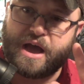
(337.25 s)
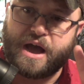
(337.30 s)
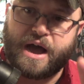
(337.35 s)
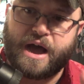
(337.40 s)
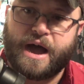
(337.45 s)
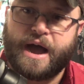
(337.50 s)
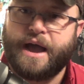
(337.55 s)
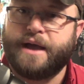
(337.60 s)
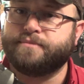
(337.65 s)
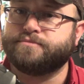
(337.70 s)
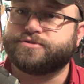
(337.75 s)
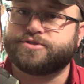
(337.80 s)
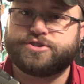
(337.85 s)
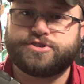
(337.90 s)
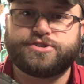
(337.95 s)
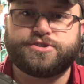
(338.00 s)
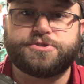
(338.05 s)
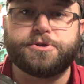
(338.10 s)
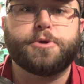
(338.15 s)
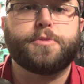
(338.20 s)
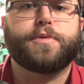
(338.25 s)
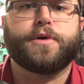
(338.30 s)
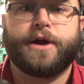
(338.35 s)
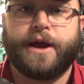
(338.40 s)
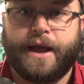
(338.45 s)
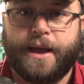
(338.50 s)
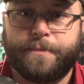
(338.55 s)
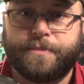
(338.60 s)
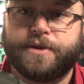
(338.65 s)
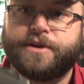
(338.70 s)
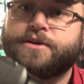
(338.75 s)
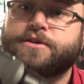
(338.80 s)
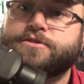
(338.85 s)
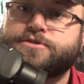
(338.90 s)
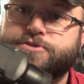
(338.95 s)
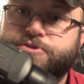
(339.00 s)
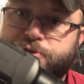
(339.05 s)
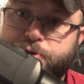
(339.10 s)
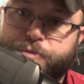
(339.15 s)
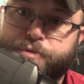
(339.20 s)
I am super happy,
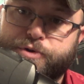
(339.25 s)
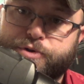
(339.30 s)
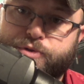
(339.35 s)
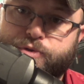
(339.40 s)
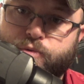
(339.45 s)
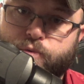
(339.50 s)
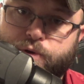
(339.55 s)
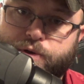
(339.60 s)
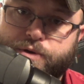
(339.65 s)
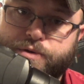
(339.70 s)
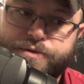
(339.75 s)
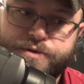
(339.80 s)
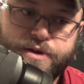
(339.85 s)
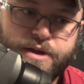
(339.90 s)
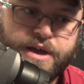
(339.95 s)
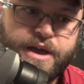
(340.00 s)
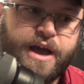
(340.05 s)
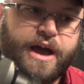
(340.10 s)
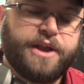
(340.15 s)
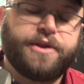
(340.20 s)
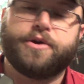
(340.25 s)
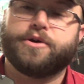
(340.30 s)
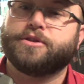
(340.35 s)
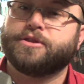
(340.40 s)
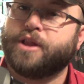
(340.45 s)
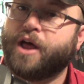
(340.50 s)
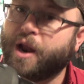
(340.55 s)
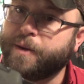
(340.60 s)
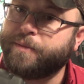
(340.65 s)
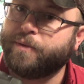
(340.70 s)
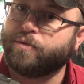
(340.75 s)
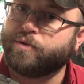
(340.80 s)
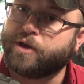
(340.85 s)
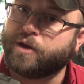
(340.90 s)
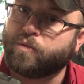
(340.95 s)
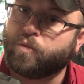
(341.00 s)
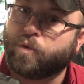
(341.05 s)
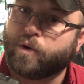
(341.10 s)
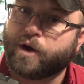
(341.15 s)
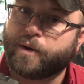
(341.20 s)
super thrilled. I know a lot of people
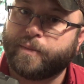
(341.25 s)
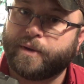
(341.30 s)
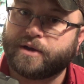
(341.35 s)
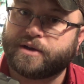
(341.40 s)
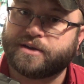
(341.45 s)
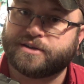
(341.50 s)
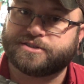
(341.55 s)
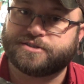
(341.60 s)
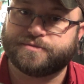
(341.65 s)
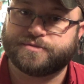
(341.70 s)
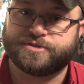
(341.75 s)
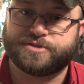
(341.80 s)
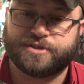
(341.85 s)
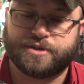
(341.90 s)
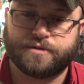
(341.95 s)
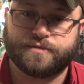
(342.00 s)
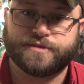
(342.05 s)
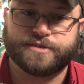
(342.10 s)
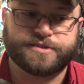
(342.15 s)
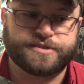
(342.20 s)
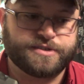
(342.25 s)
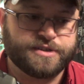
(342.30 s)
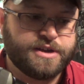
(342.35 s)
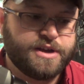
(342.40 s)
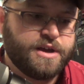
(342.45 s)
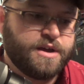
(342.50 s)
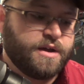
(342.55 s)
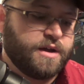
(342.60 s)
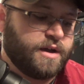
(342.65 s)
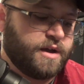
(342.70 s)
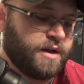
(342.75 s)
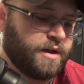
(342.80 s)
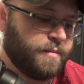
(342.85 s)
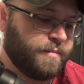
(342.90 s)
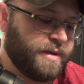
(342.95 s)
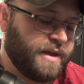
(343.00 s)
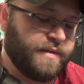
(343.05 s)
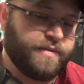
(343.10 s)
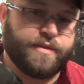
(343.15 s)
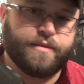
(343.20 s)
get worried about customer service,
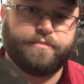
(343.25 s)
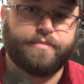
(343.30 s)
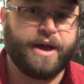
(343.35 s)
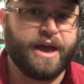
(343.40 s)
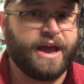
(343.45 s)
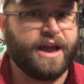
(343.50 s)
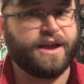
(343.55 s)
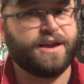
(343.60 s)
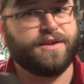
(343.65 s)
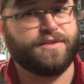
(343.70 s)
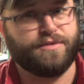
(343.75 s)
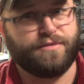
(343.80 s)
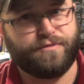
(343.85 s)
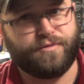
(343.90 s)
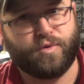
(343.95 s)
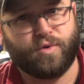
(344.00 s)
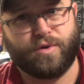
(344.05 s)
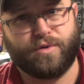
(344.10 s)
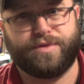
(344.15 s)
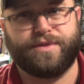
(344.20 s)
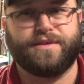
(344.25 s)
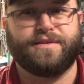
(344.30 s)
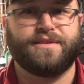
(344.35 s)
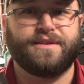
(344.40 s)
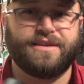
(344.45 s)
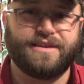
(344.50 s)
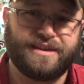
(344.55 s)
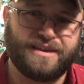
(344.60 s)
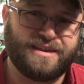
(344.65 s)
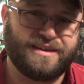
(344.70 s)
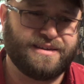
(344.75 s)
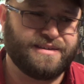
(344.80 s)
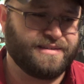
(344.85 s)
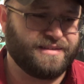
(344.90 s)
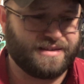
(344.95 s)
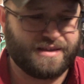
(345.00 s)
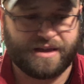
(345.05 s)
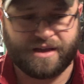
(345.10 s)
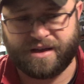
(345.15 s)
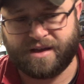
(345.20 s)
and the back and the forth and the ye and
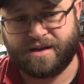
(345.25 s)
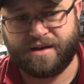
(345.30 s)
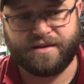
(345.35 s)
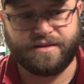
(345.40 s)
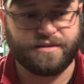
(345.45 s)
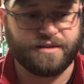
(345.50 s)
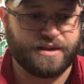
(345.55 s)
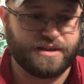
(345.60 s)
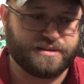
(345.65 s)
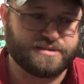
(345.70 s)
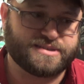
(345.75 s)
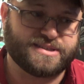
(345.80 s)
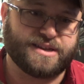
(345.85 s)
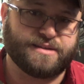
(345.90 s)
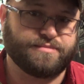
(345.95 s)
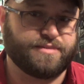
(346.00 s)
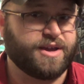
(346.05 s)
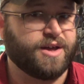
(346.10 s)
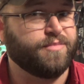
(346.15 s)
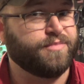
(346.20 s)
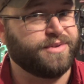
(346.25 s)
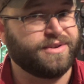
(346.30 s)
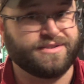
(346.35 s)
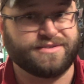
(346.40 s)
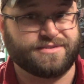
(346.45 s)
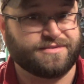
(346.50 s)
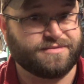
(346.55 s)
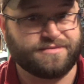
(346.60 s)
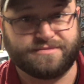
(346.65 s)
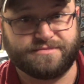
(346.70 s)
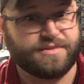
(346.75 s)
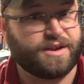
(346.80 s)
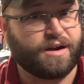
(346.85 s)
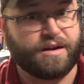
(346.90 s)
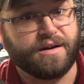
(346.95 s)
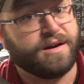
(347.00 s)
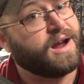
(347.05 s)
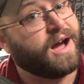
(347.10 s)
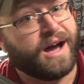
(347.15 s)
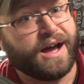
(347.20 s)
the ha, and some companies are
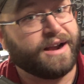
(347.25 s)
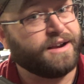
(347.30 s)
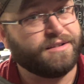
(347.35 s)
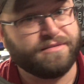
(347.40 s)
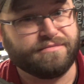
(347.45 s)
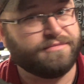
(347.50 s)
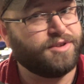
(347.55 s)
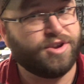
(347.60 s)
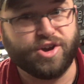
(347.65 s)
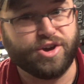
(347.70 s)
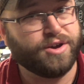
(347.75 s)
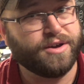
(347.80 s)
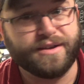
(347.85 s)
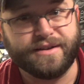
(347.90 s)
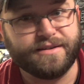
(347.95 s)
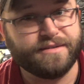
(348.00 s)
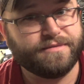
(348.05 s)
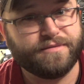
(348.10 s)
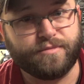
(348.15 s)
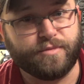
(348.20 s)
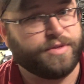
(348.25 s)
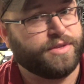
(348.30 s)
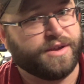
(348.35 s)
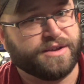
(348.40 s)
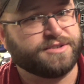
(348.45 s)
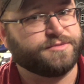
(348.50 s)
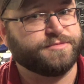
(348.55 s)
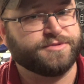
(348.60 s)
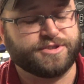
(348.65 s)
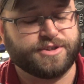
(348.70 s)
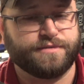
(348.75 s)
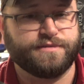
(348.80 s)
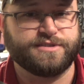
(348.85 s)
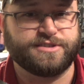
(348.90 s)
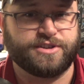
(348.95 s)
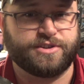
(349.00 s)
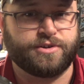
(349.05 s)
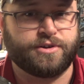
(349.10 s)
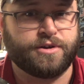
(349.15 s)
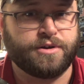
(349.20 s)
not good with customer service
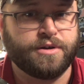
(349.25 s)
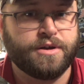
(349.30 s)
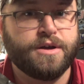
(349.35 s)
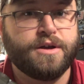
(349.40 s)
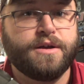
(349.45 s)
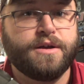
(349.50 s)
at all.